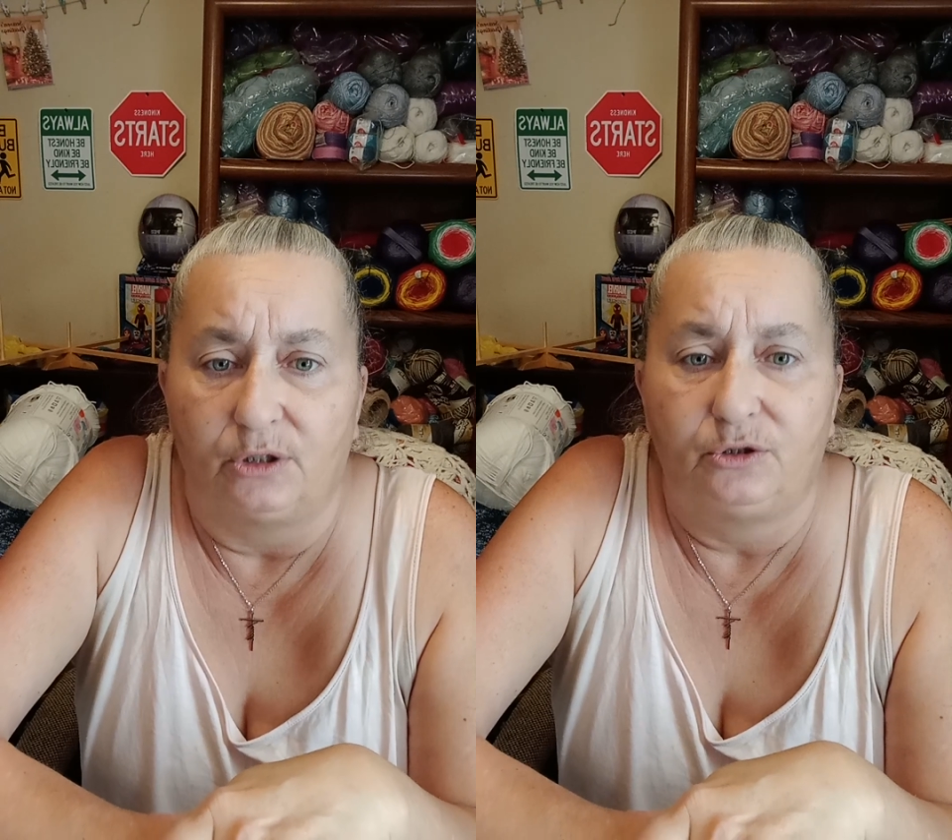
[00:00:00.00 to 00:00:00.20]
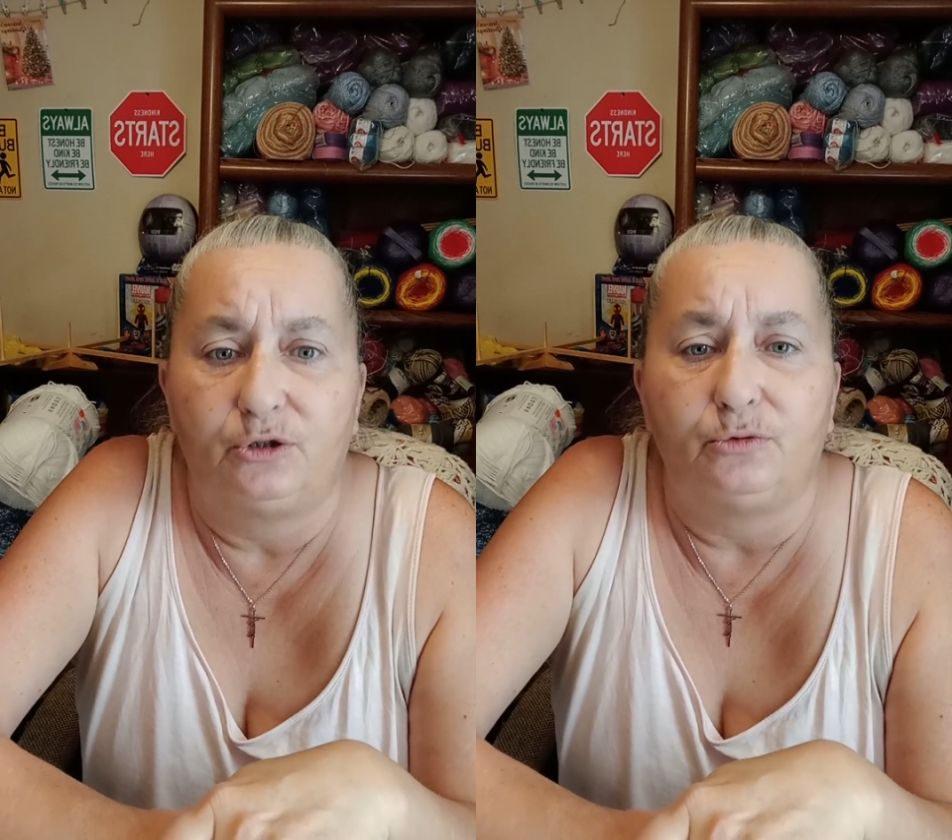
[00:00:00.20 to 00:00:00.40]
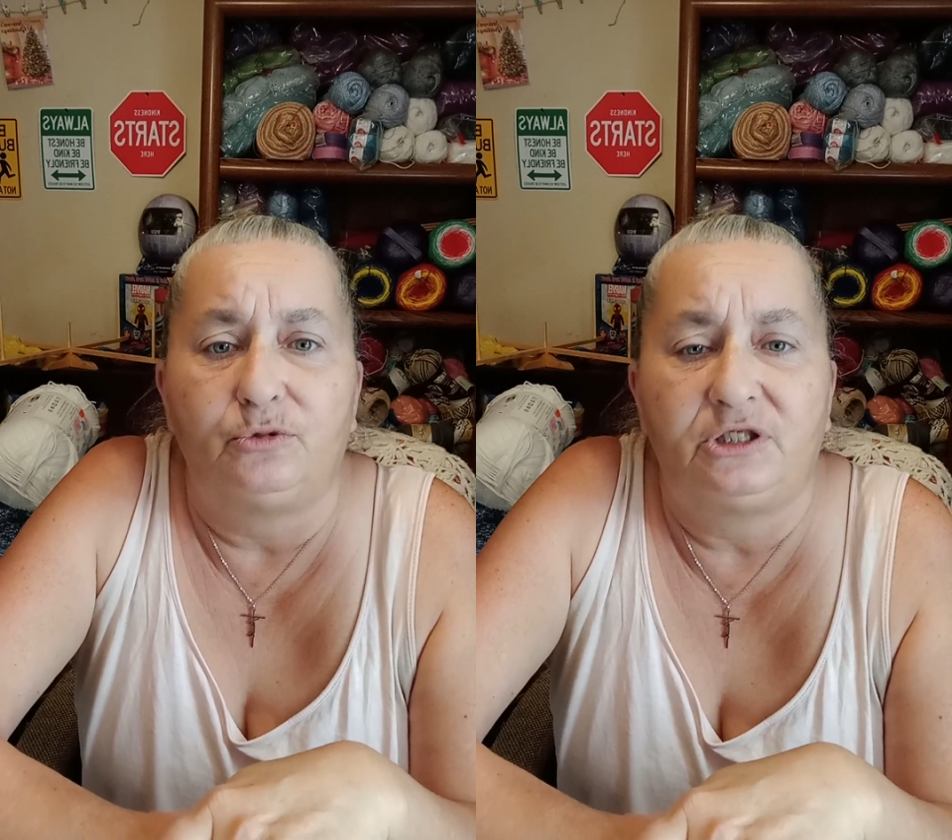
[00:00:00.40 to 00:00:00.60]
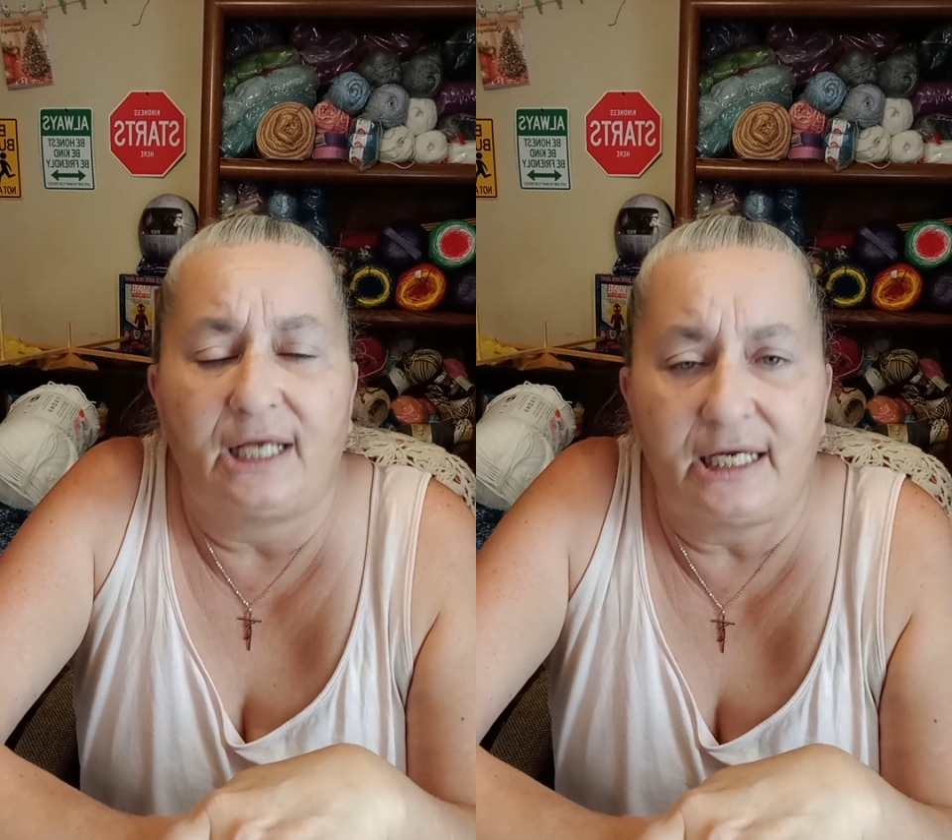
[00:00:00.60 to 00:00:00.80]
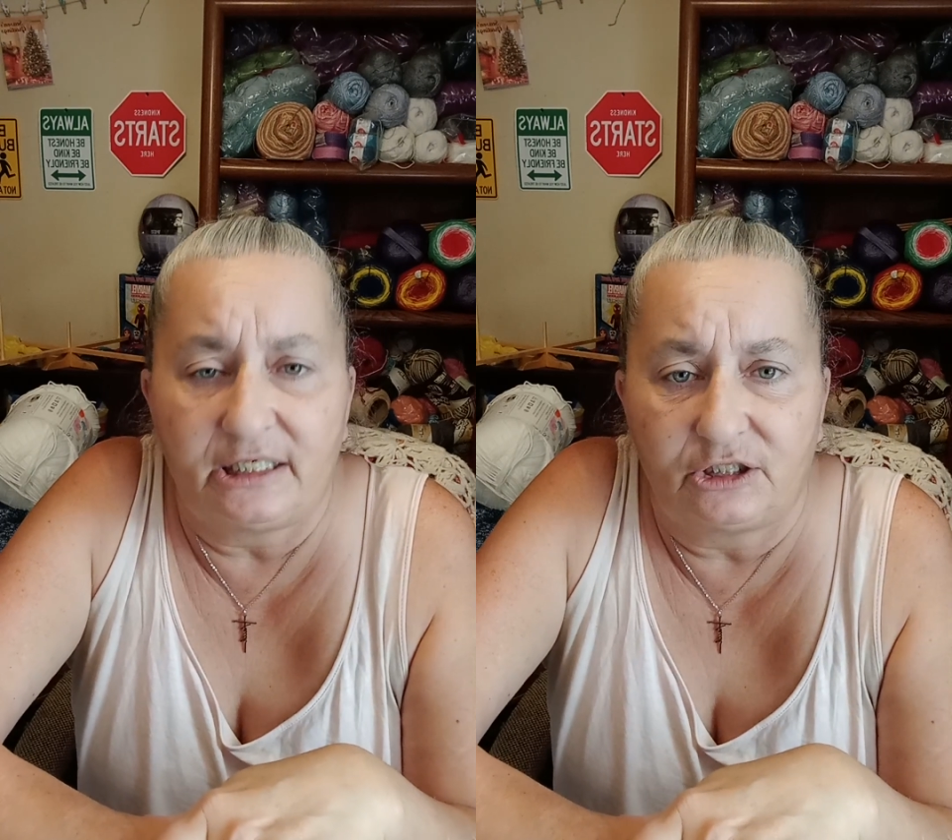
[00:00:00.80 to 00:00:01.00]
to
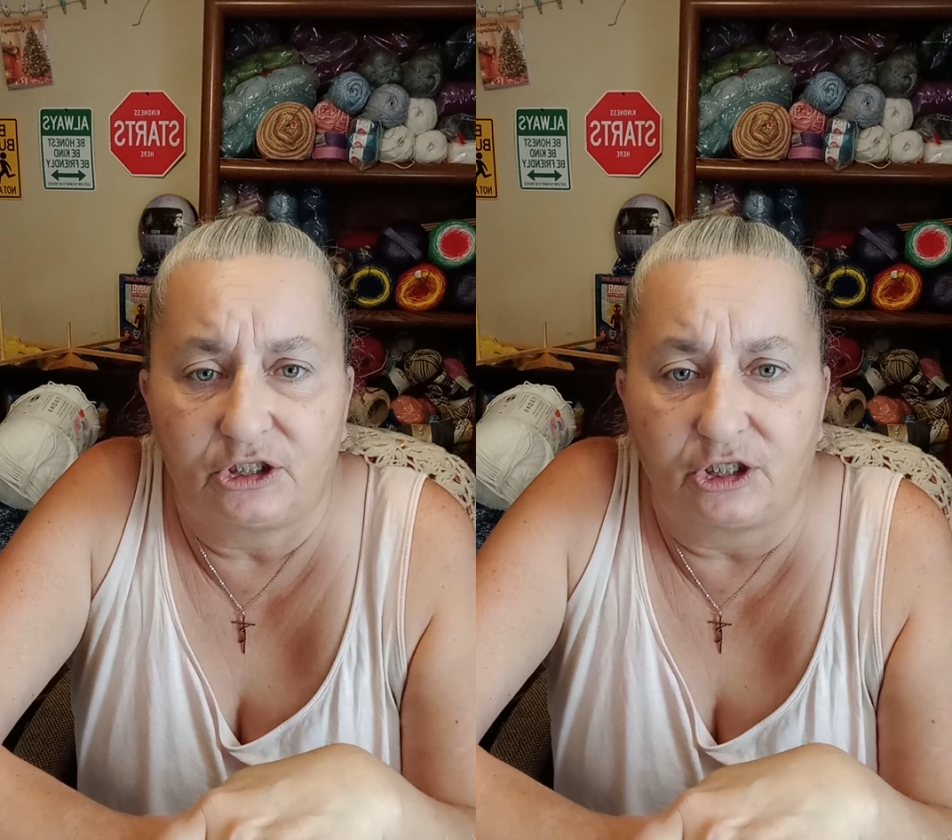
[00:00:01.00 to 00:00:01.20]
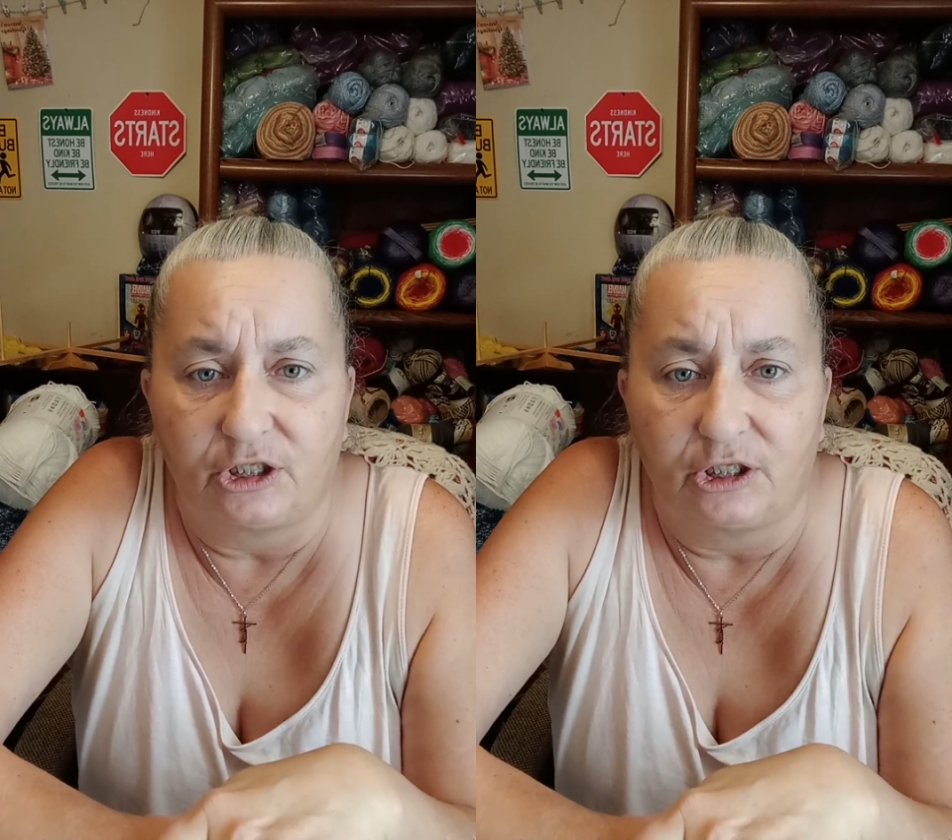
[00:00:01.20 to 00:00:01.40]
teach